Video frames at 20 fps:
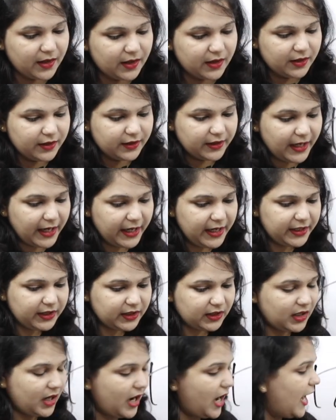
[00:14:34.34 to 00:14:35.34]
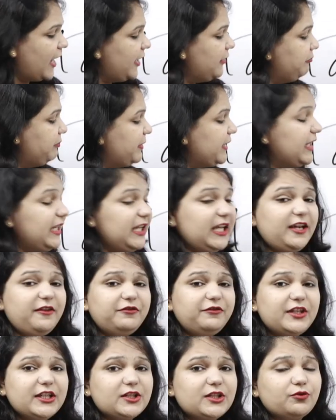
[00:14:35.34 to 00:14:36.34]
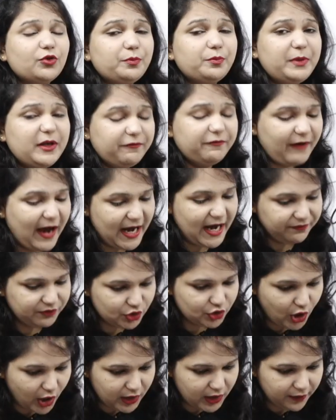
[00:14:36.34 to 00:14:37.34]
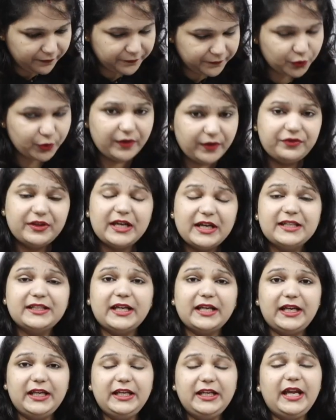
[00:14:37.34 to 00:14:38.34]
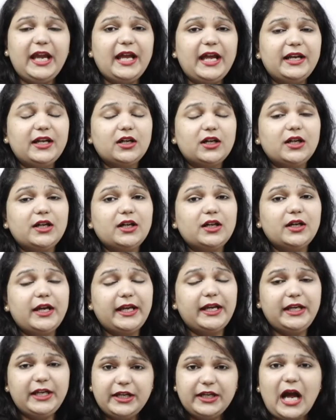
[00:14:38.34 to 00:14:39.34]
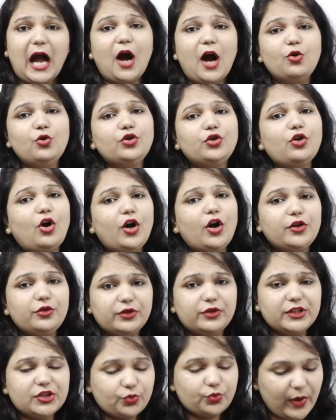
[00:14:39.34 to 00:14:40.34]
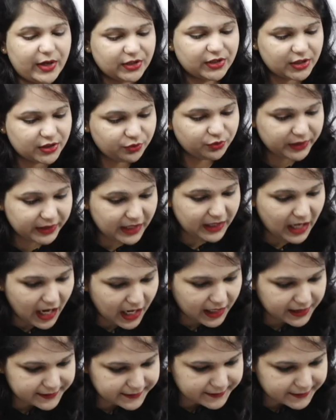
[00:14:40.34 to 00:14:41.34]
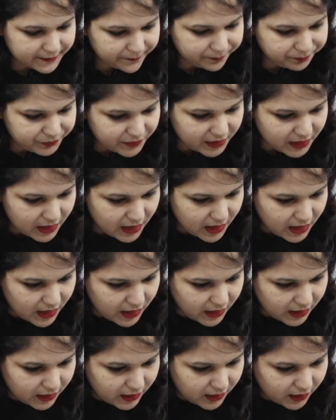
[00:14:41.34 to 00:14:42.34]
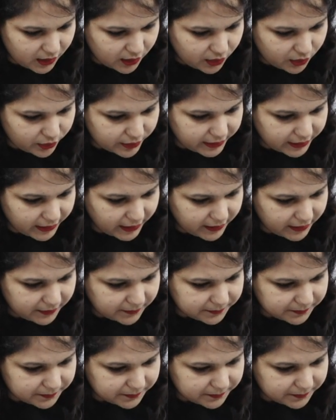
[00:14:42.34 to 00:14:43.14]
Right? I believe this would be fine with all of you. If there is any doubt onto this question, you can ask. Okay.